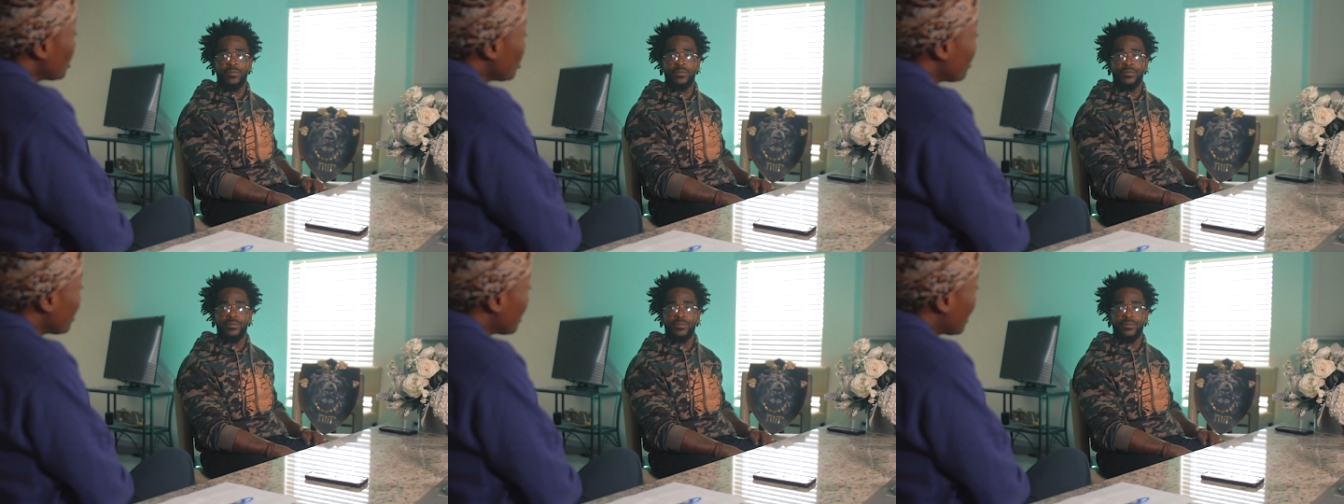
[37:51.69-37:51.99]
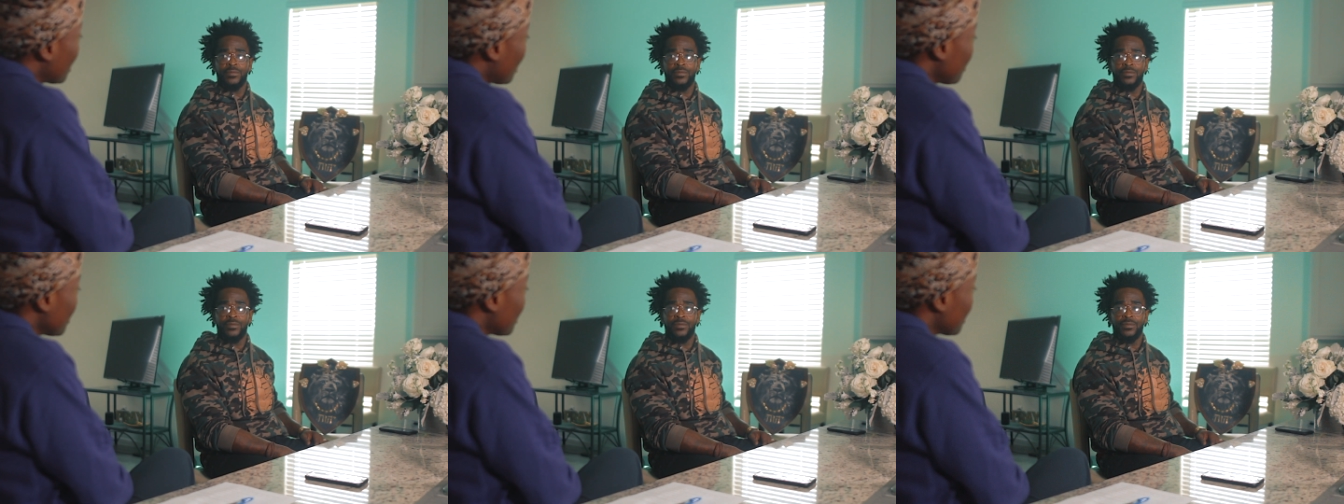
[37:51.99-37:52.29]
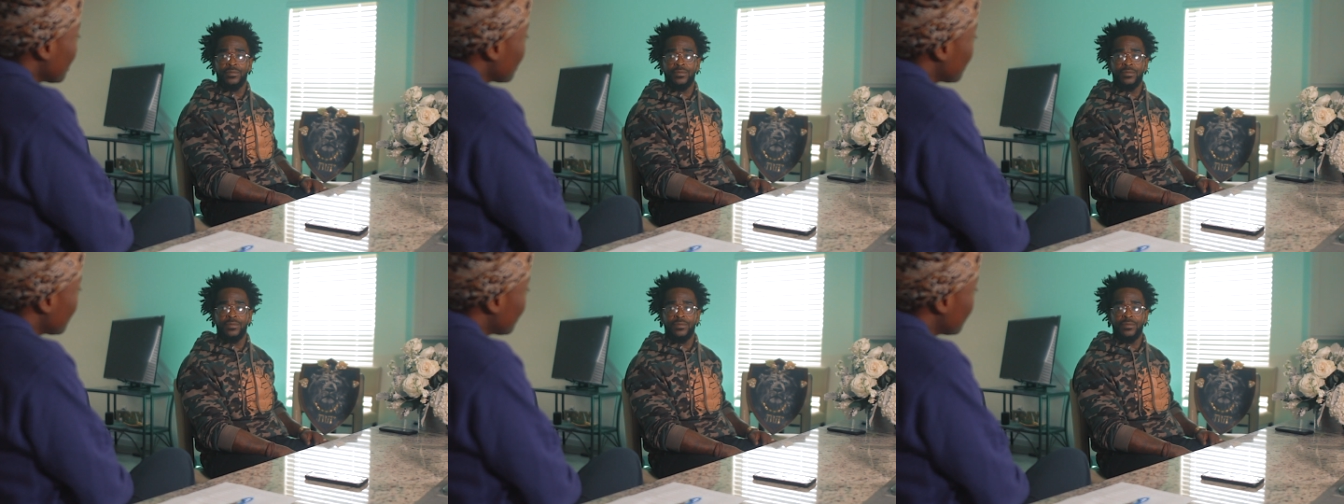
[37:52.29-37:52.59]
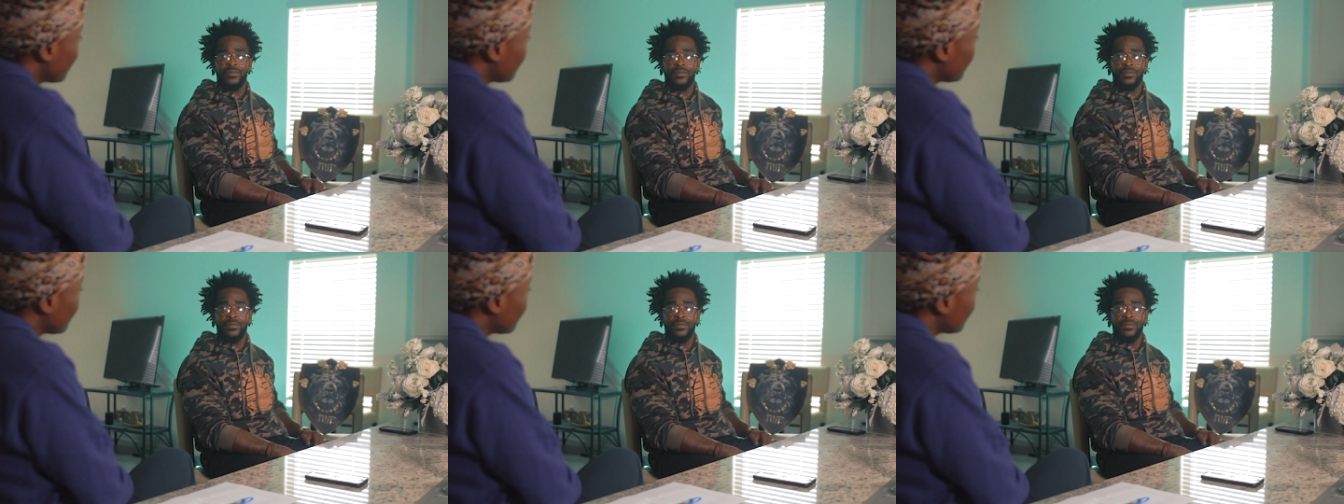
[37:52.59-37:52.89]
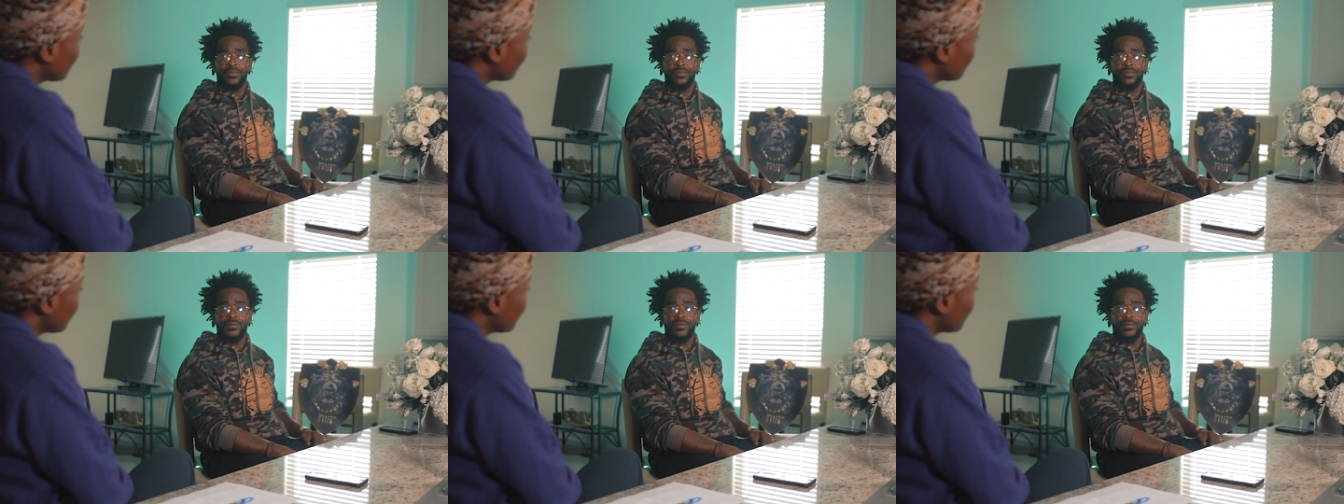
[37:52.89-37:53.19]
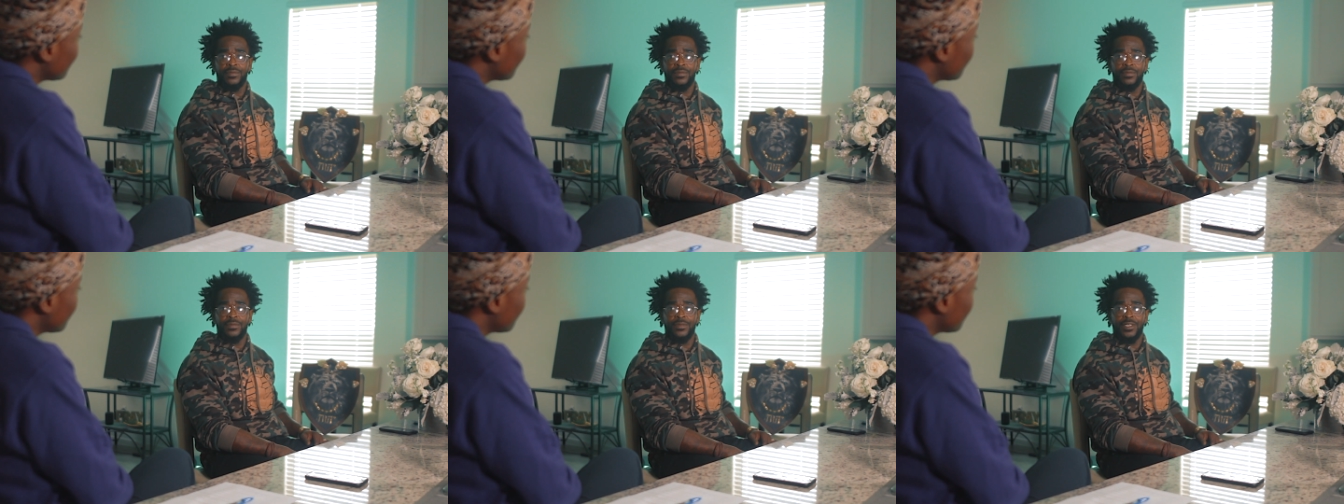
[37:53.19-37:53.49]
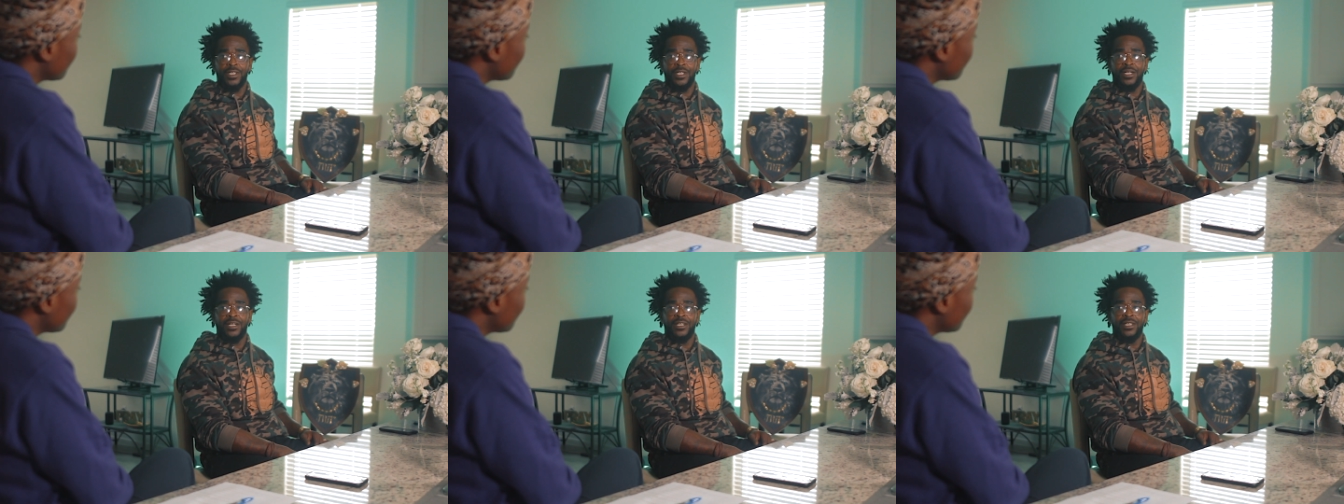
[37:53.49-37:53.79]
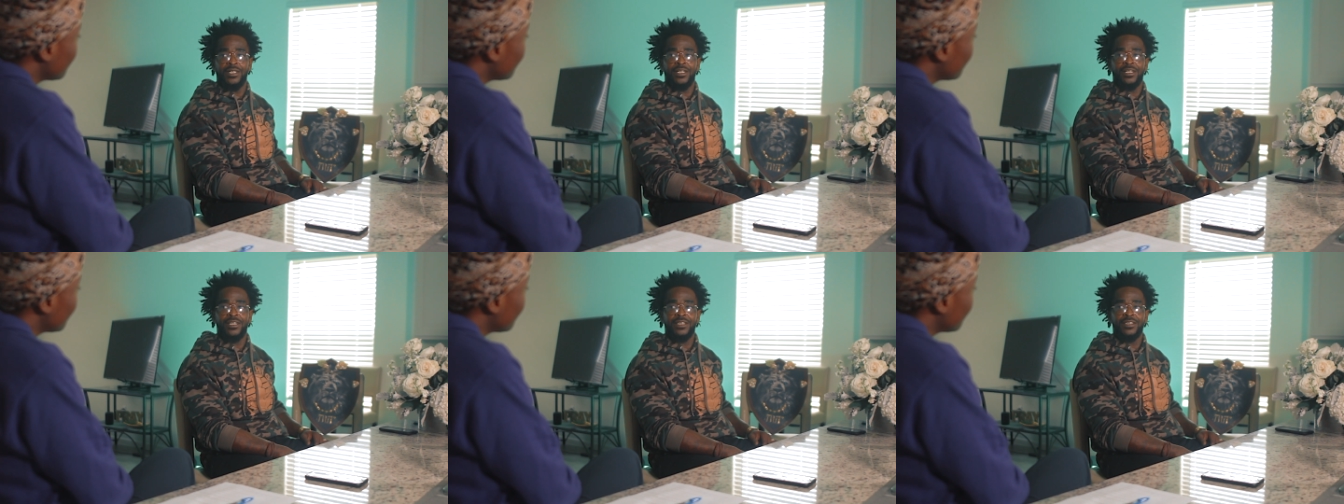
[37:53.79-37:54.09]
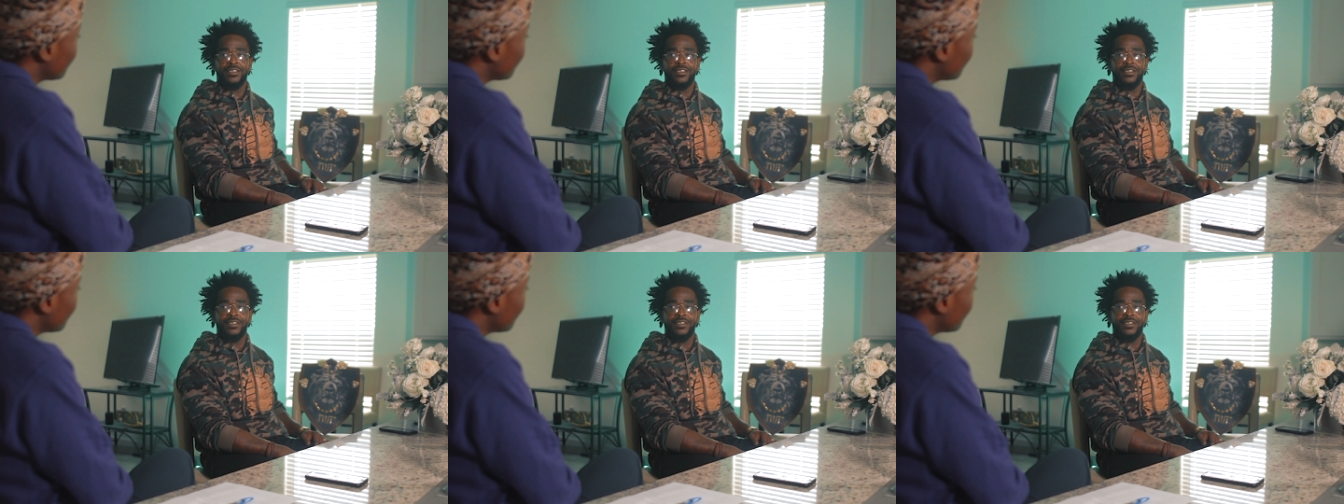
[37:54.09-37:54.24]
are you becoming? God.